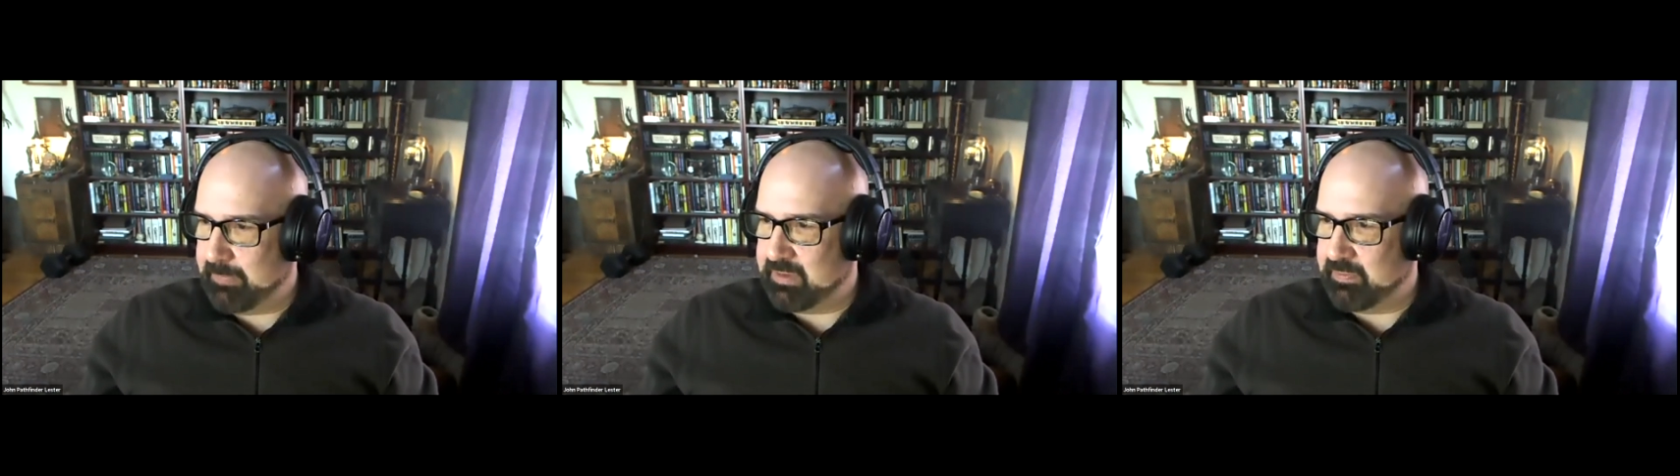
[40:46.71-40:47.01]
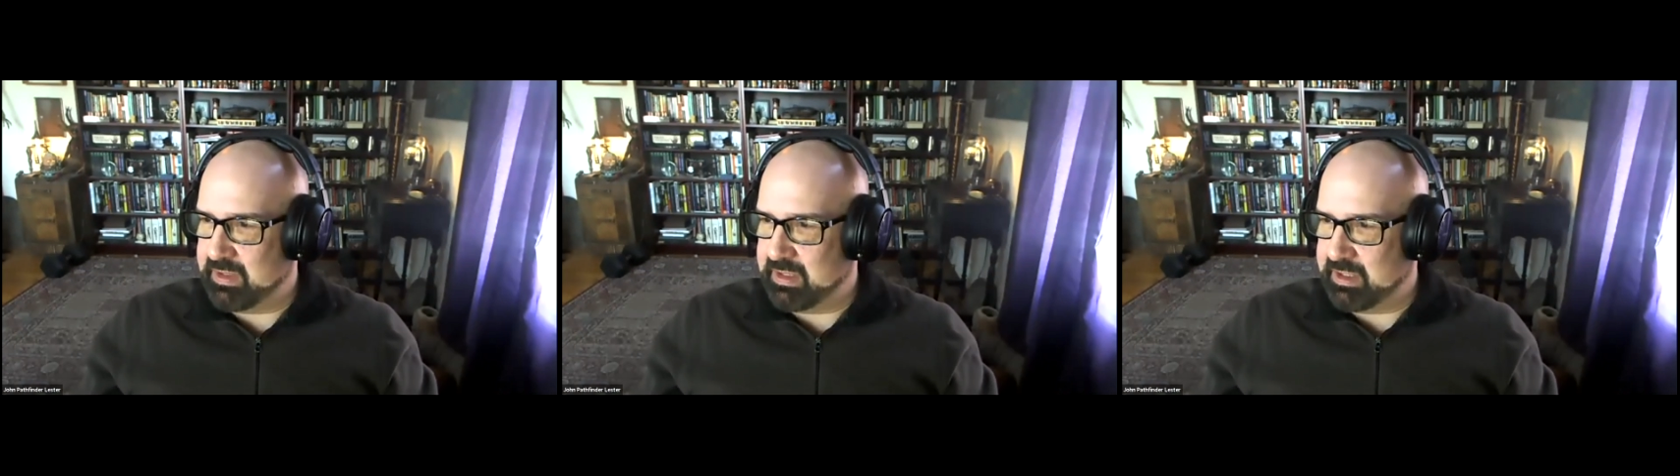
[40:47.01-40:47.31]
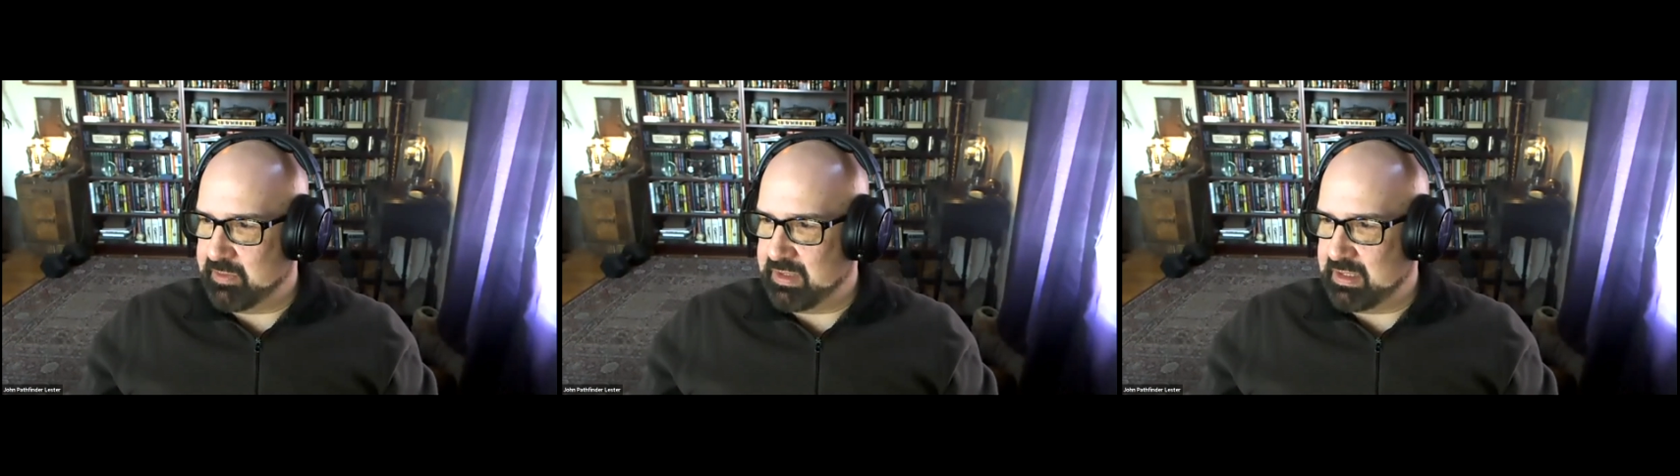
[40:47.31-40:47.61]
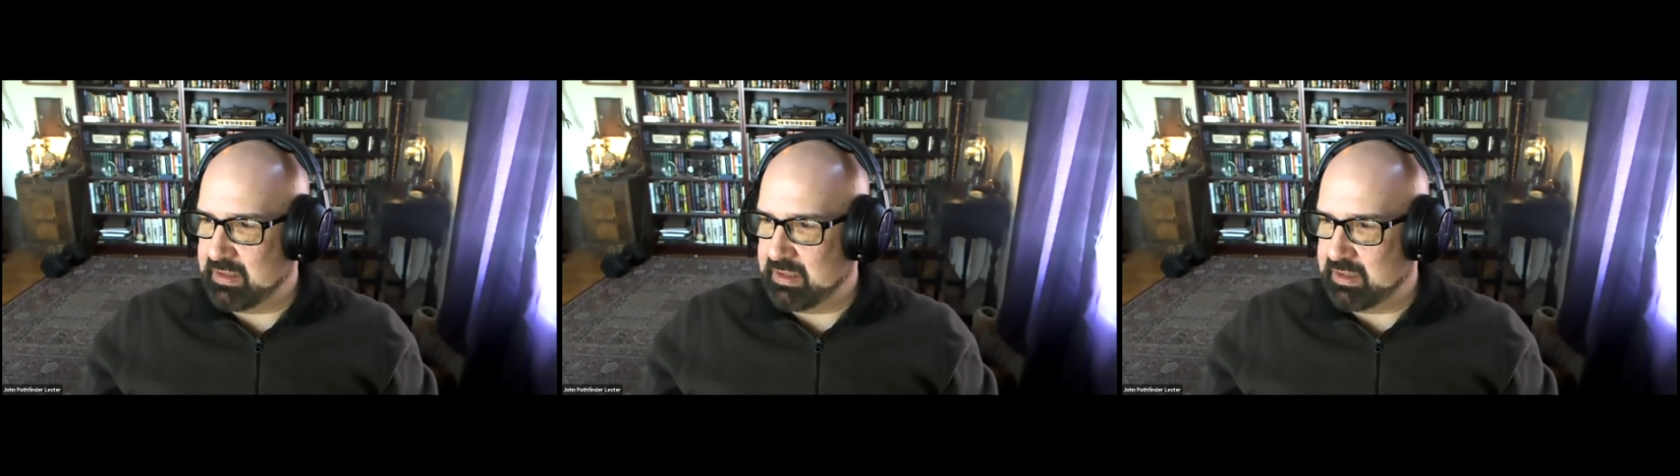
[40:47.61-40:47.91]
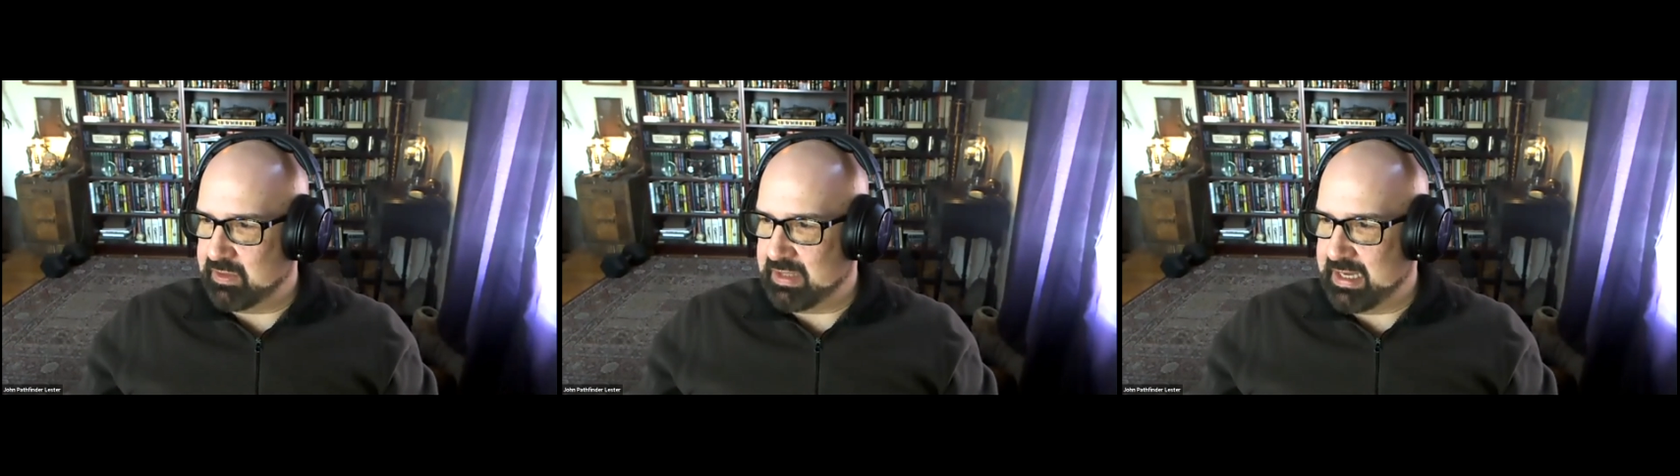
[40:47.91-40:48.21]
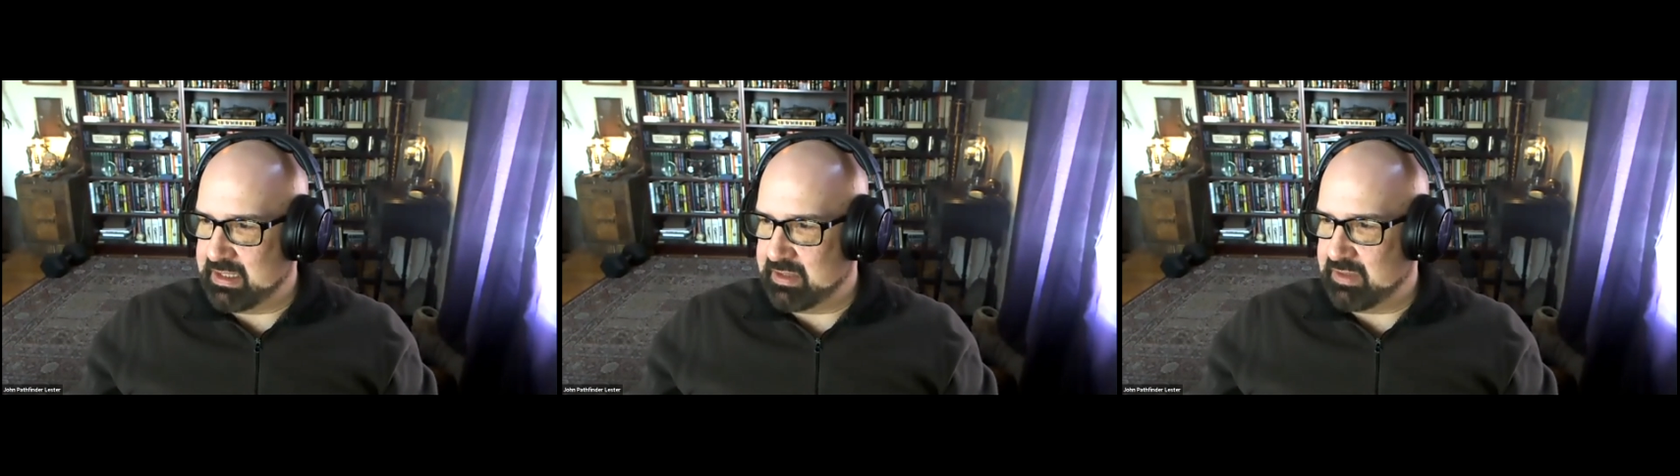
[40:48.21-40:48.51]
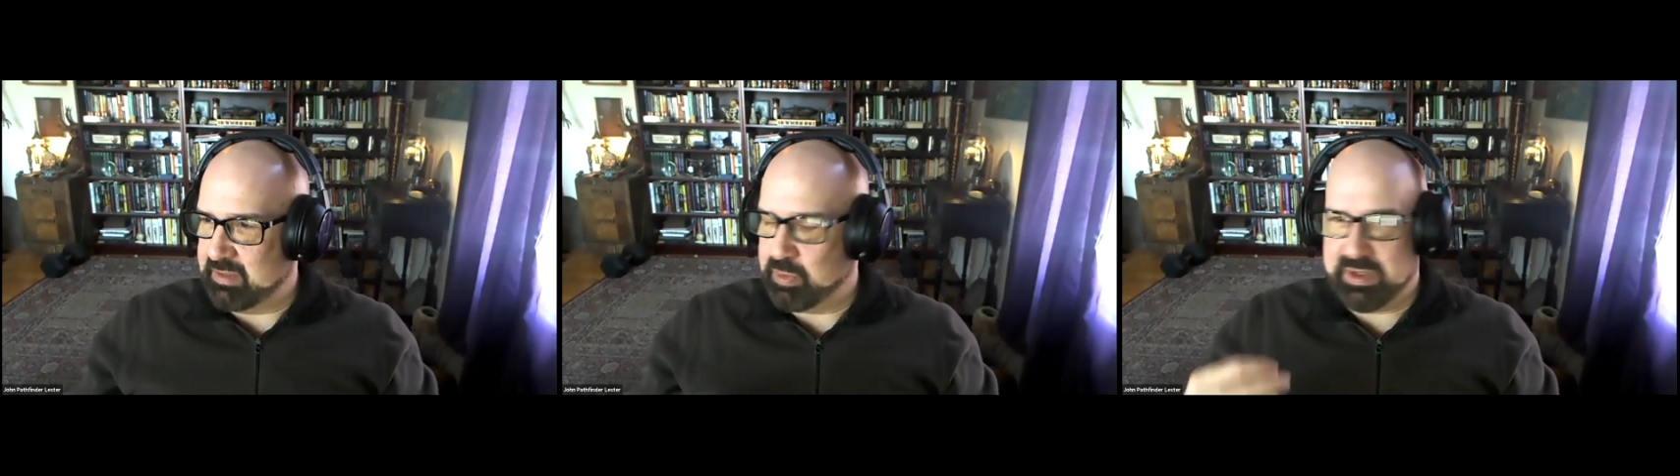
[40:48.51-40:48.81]
idea,
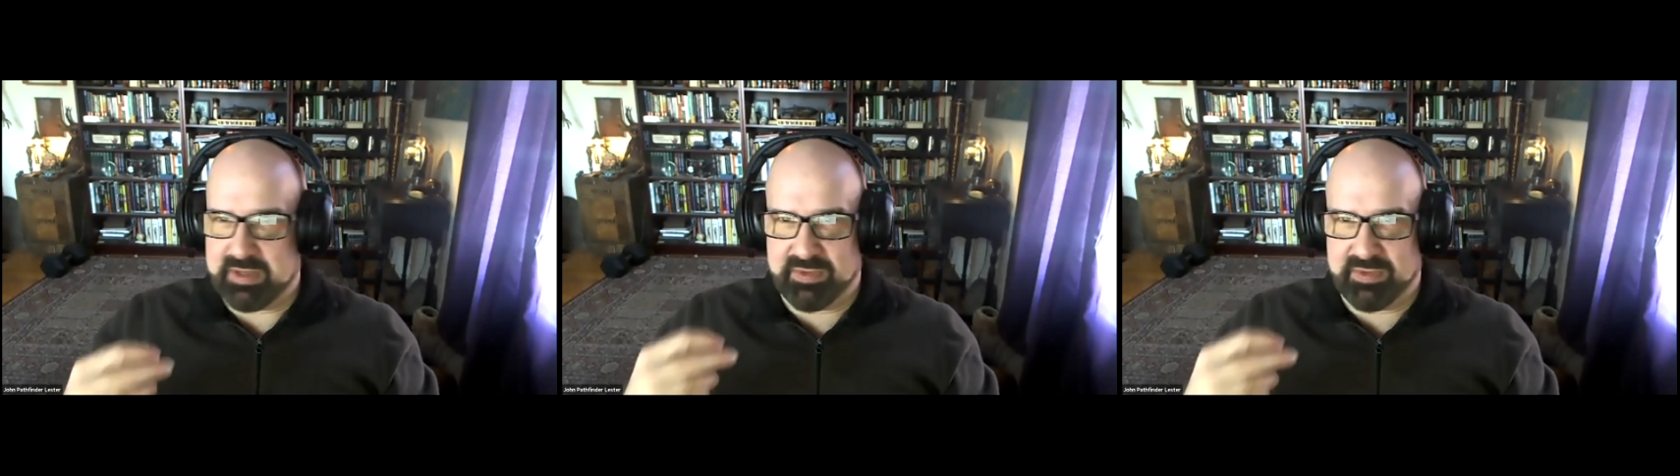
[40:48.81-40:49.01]
the importance